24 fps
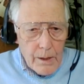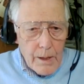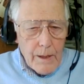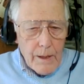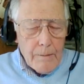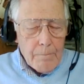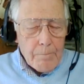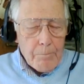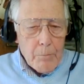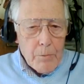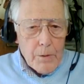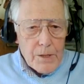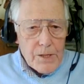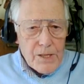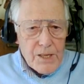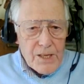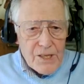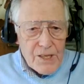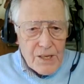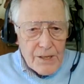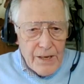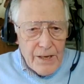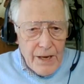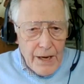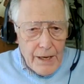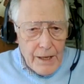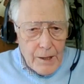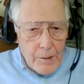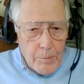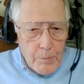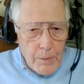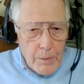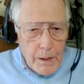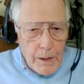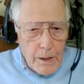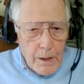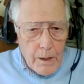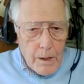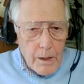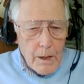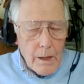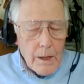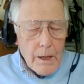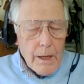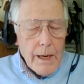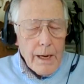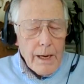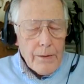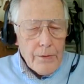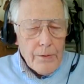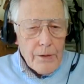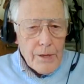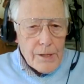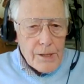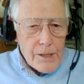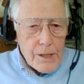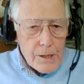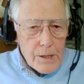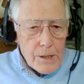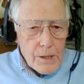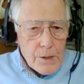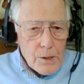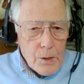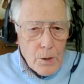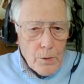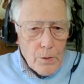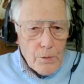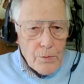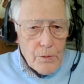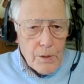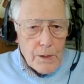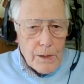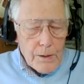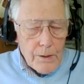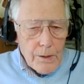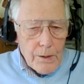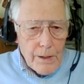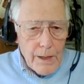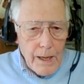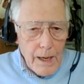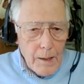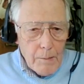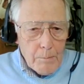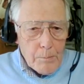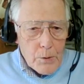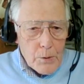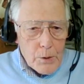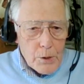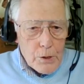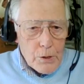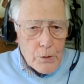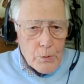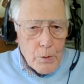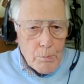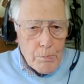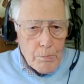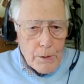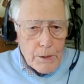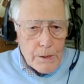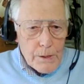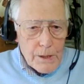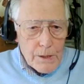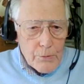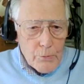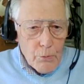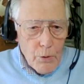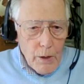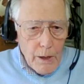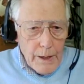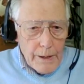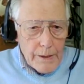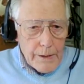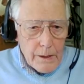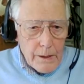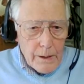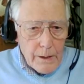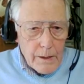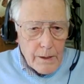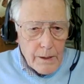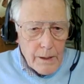This is a nightmare. And this is the sort of thing that happens to a bitted rider,